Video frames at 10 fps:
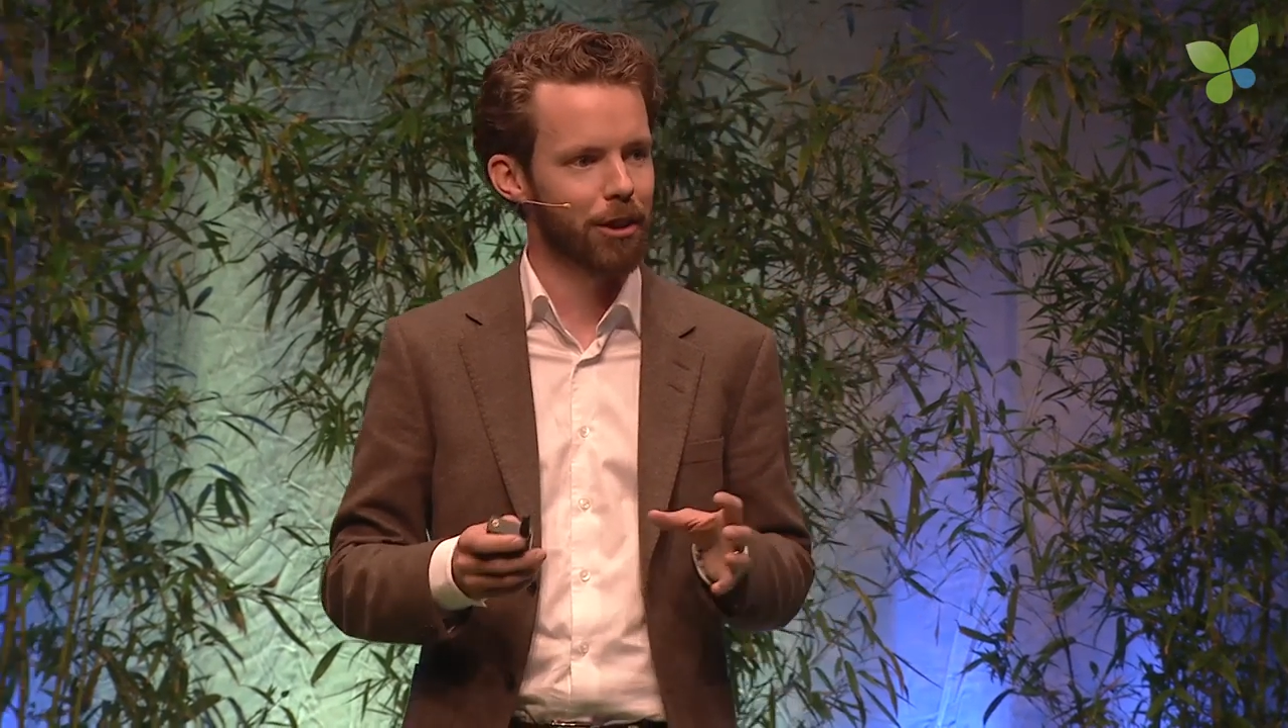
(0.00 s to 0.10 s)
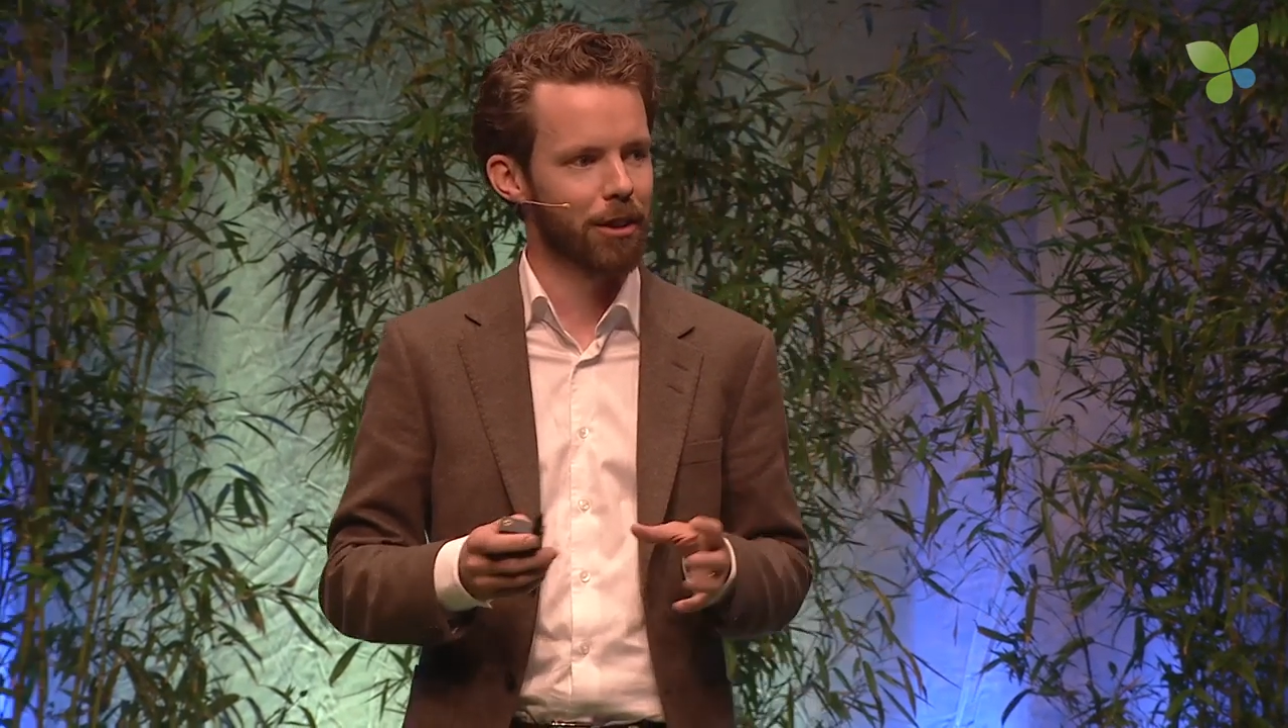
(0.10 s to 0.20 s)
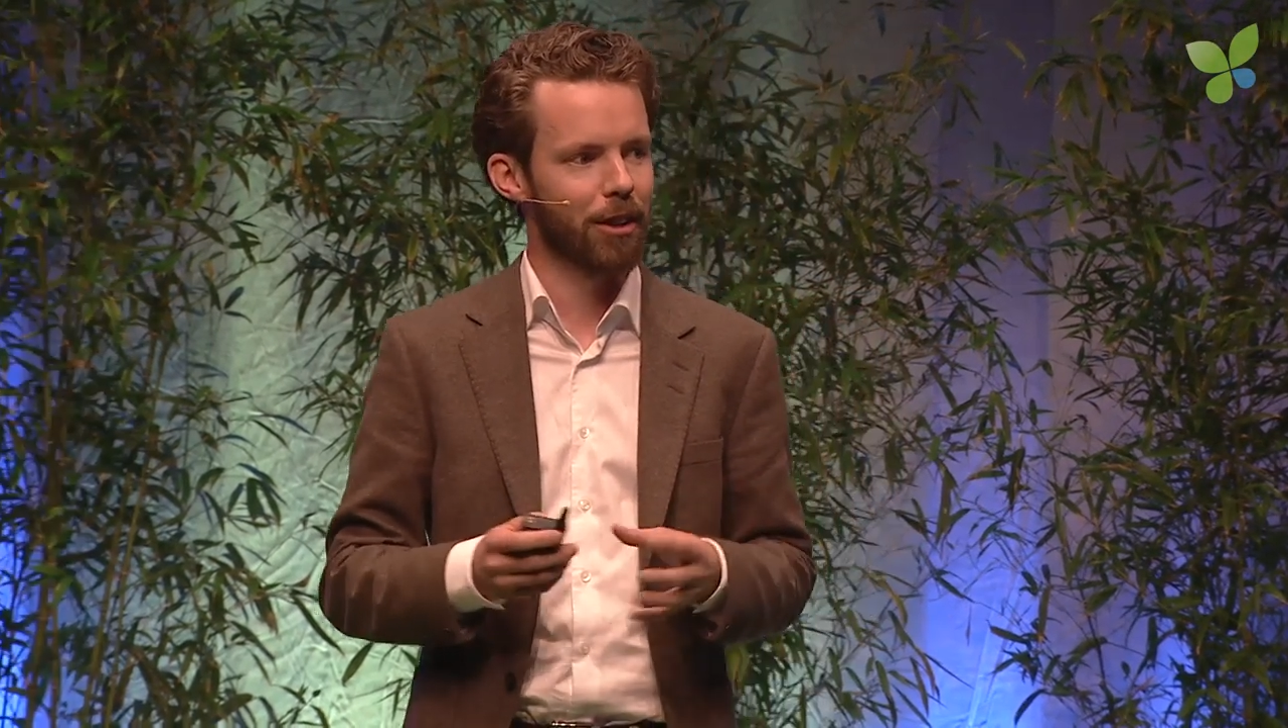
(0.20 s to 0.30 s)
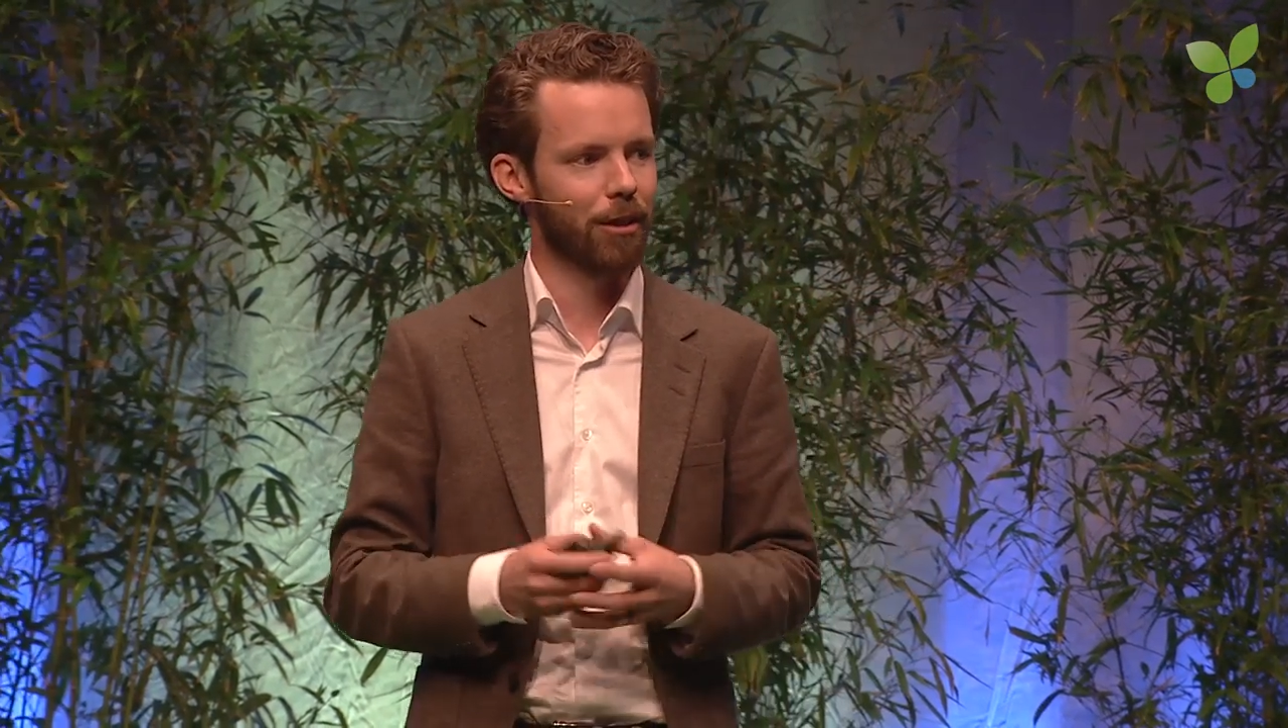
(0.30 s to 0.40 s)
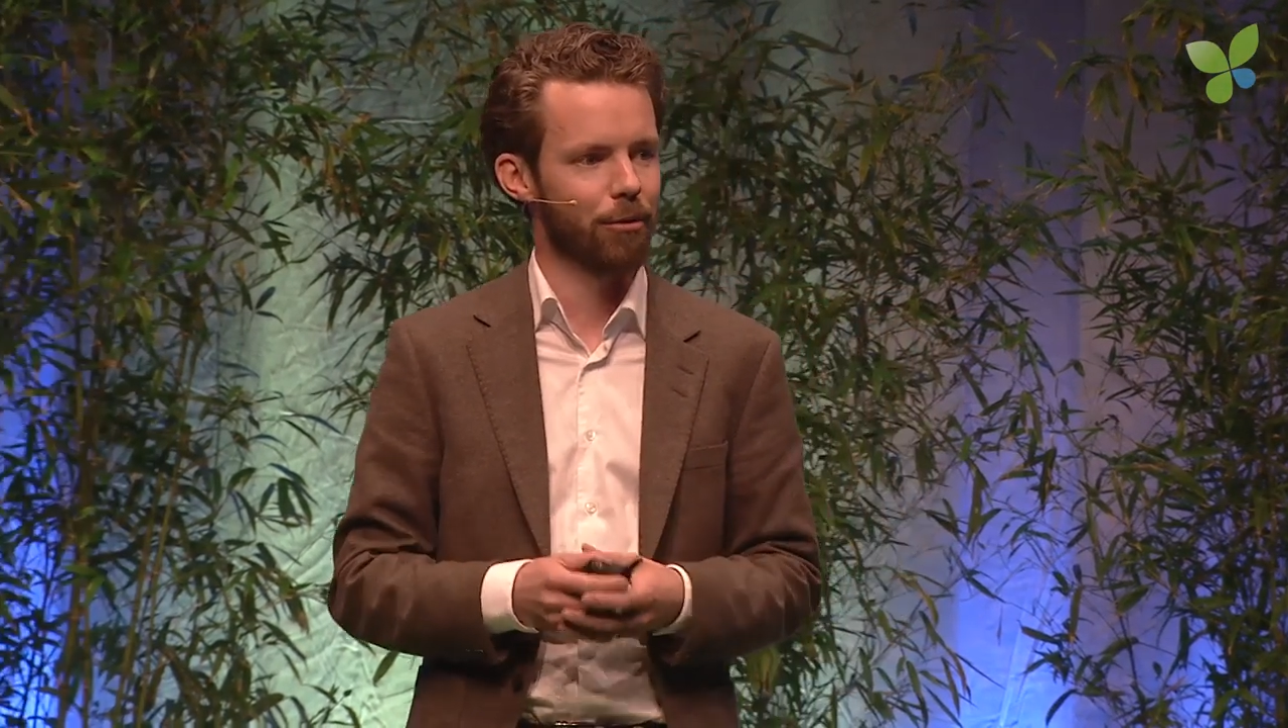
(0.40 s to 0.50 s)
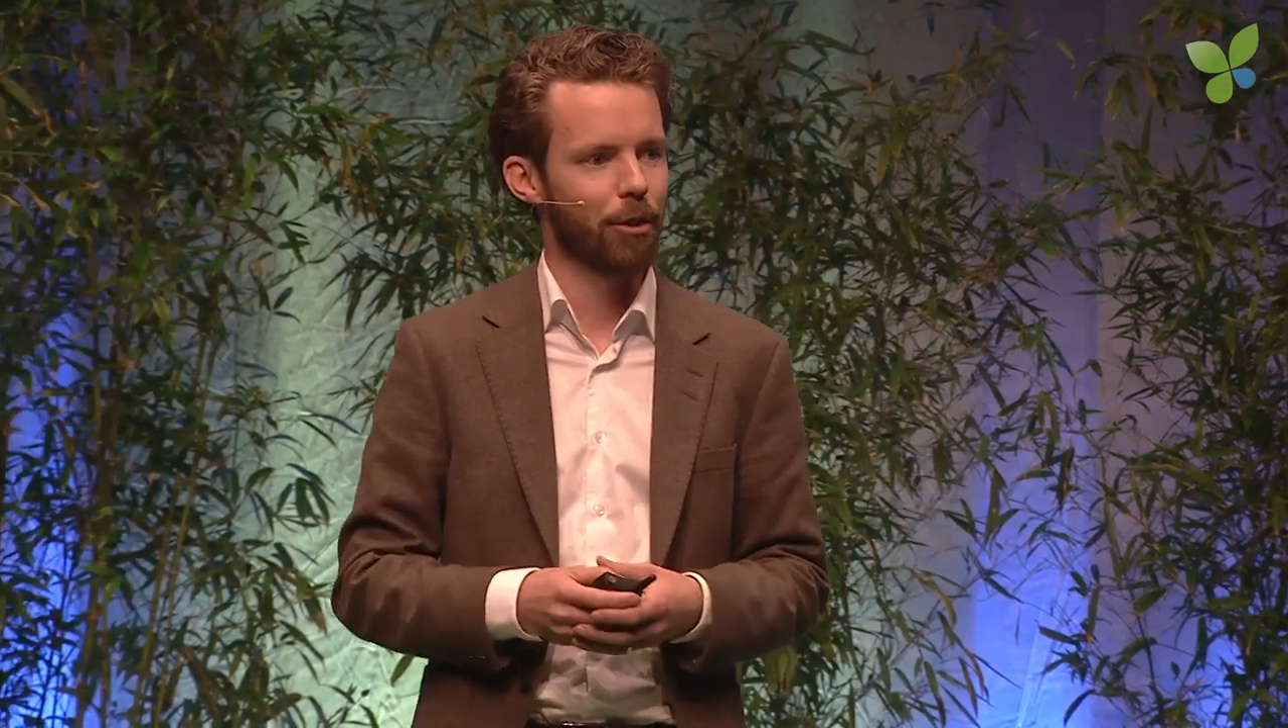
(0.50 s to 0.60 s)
in